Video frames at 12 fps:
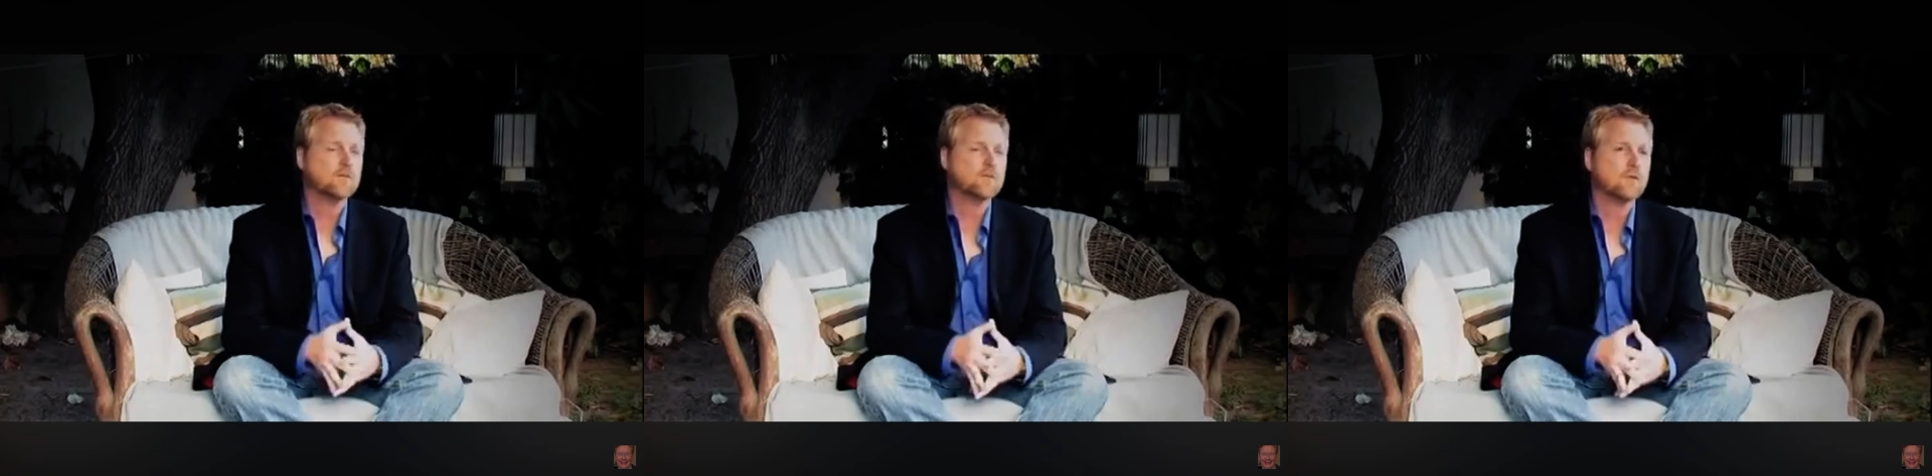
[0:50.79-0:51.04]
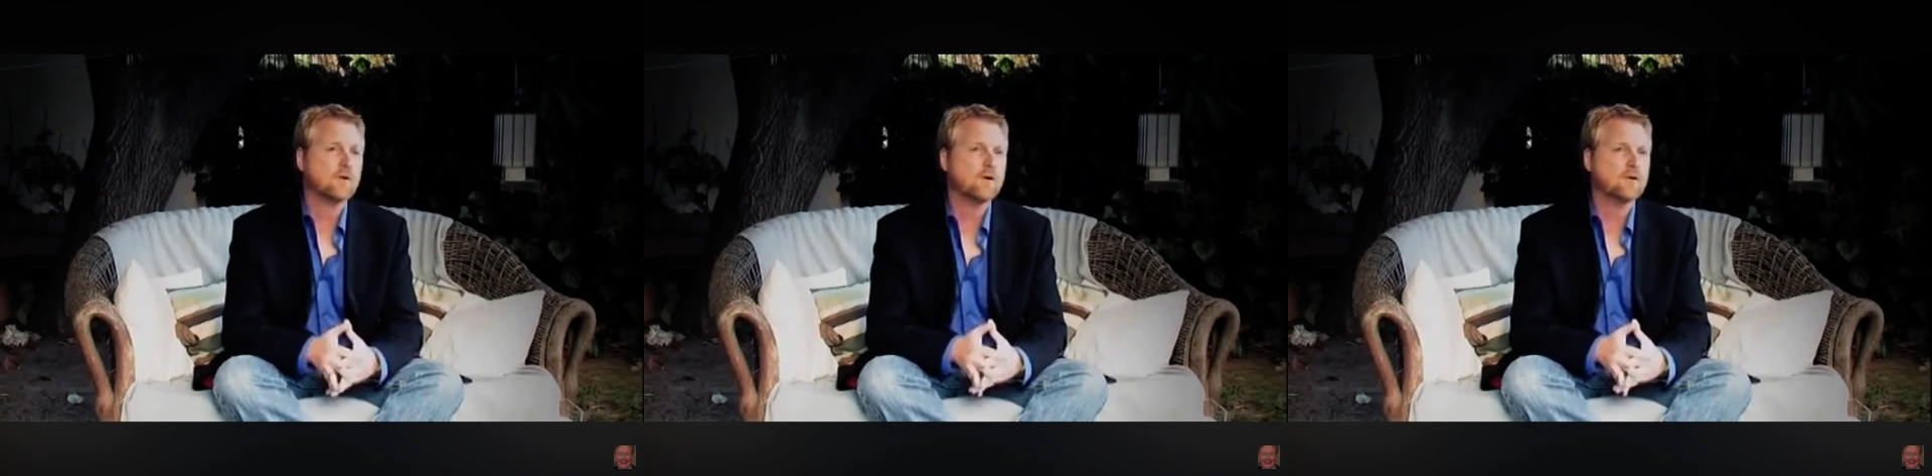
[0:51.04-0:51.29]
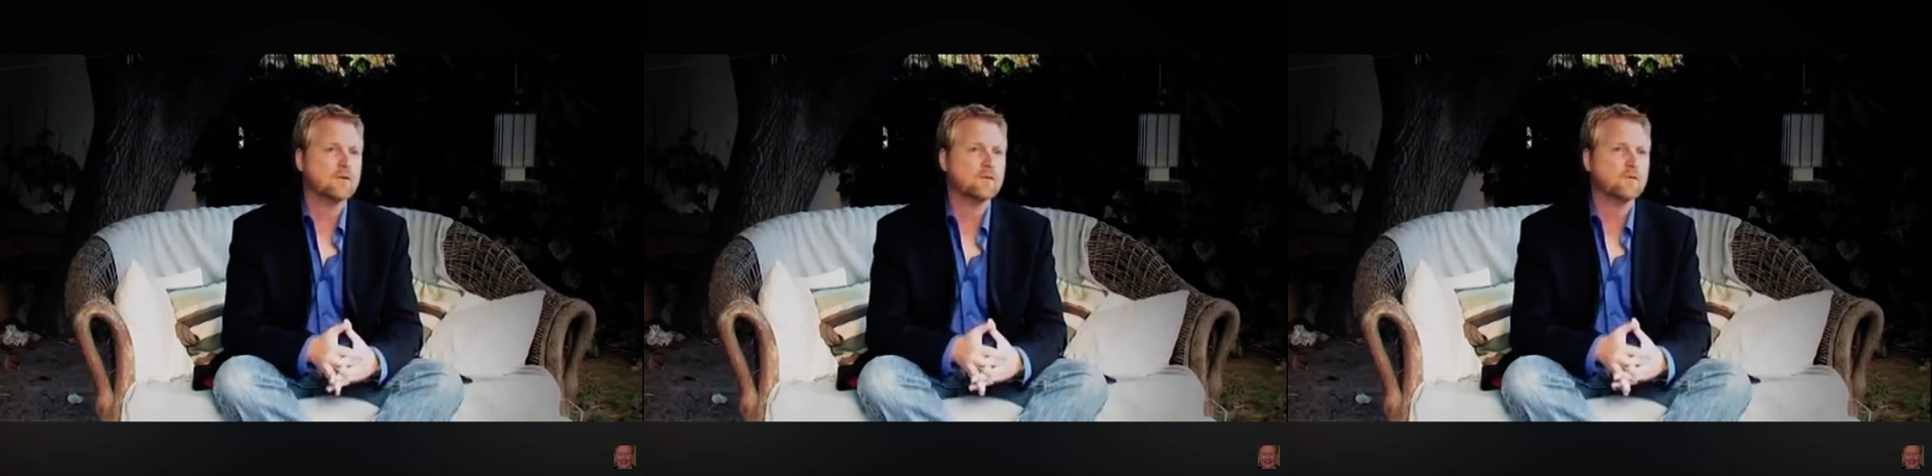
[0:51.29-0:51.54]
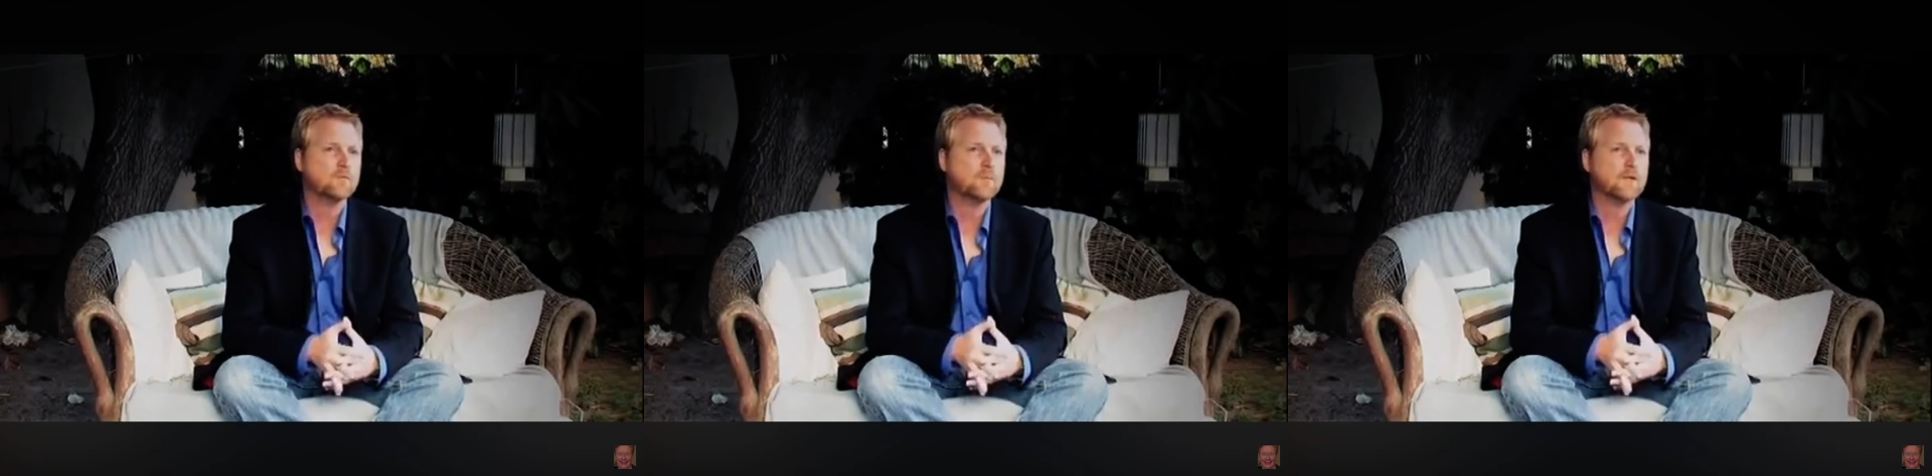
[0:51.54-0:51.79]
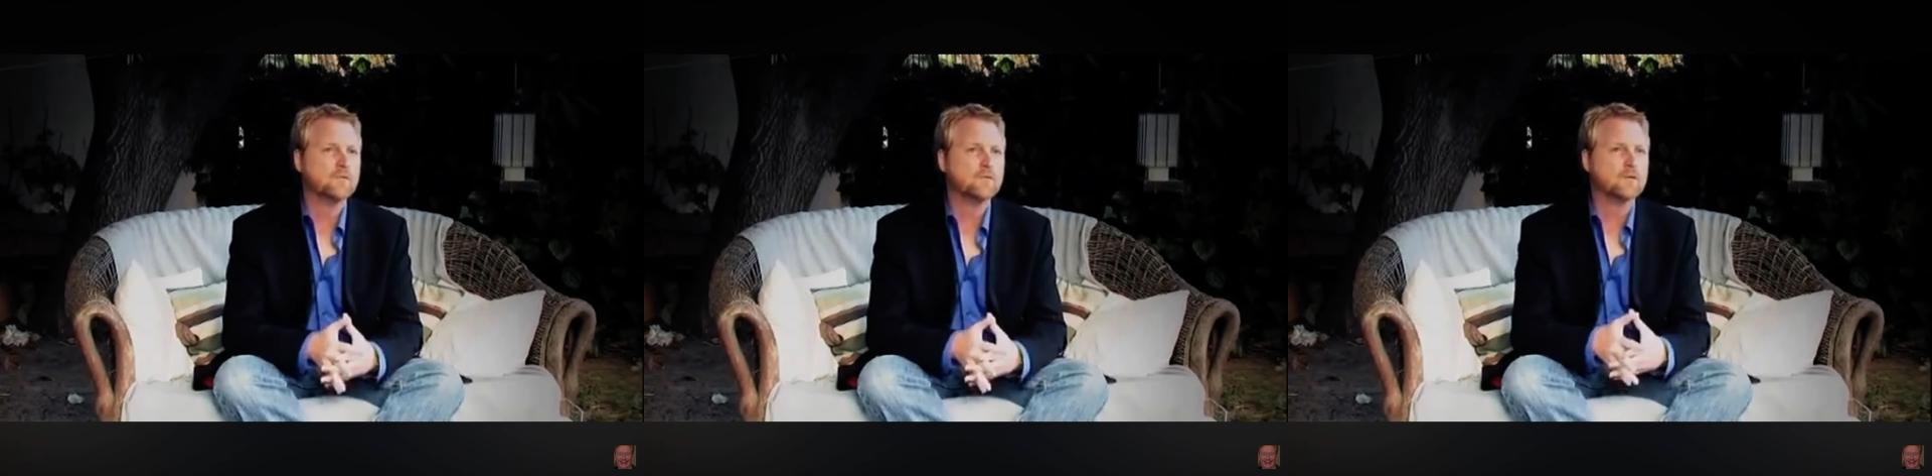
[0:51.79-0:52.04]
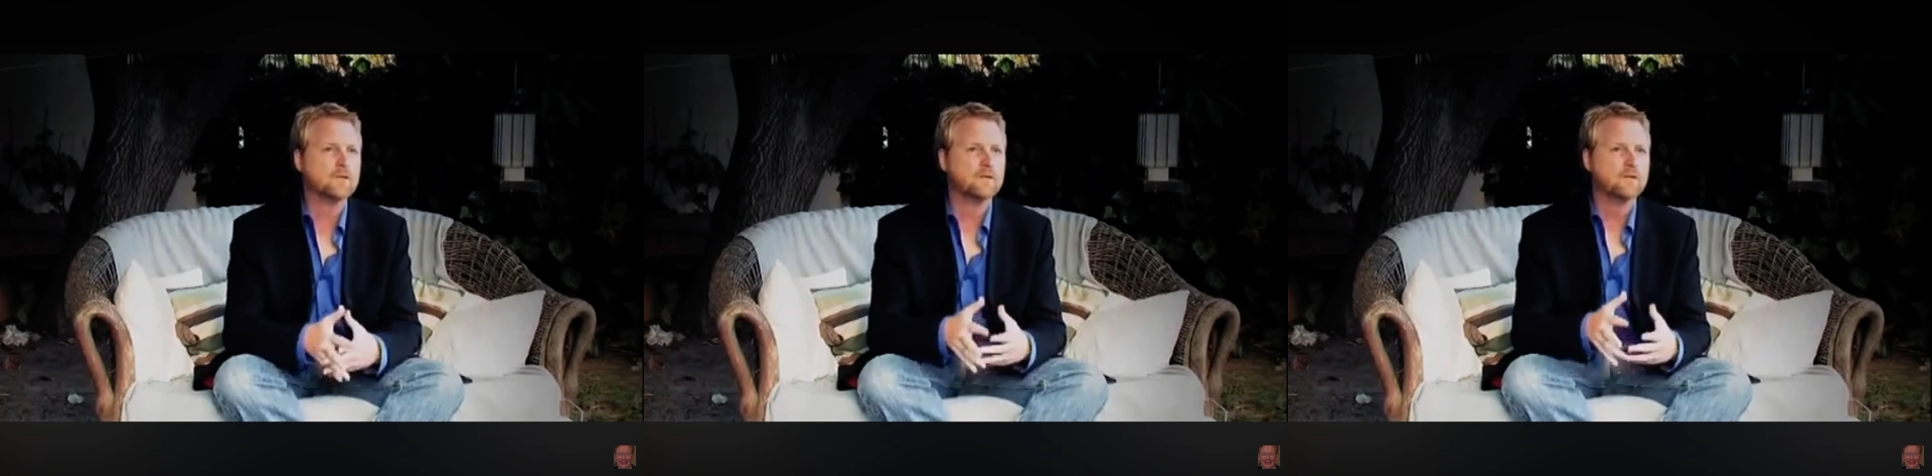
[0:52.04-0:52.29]
star, you could
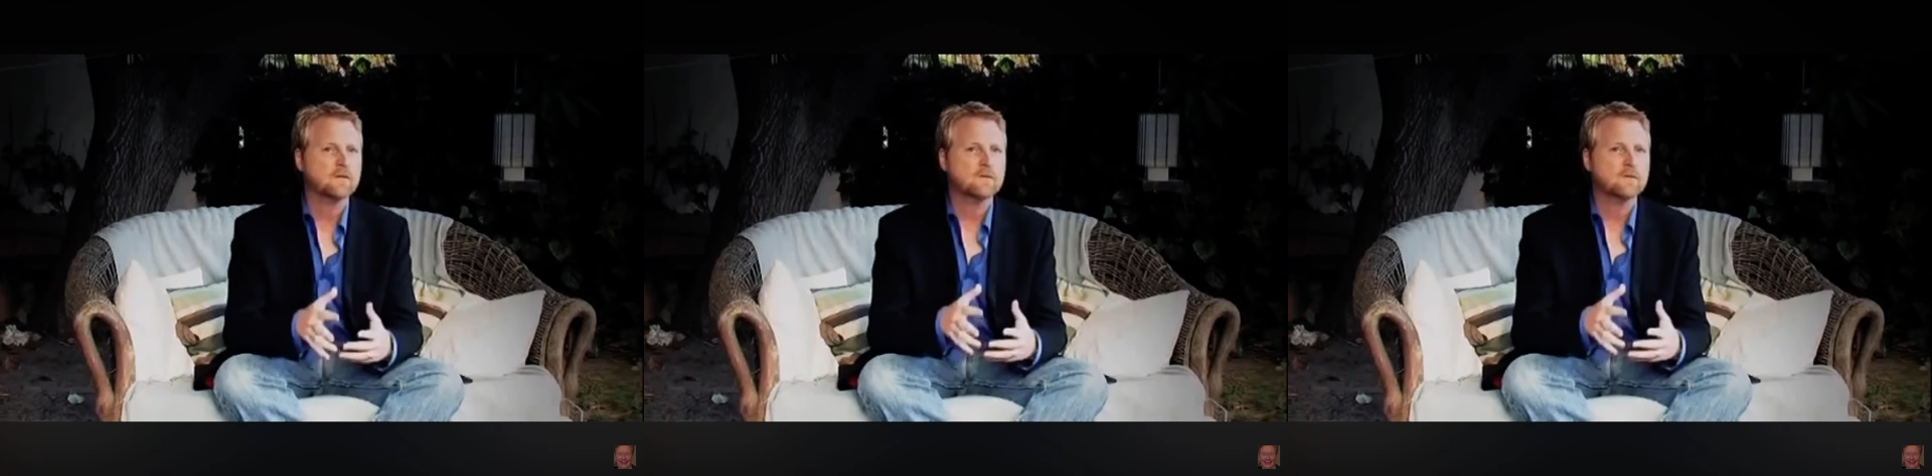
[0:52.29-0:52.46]
basically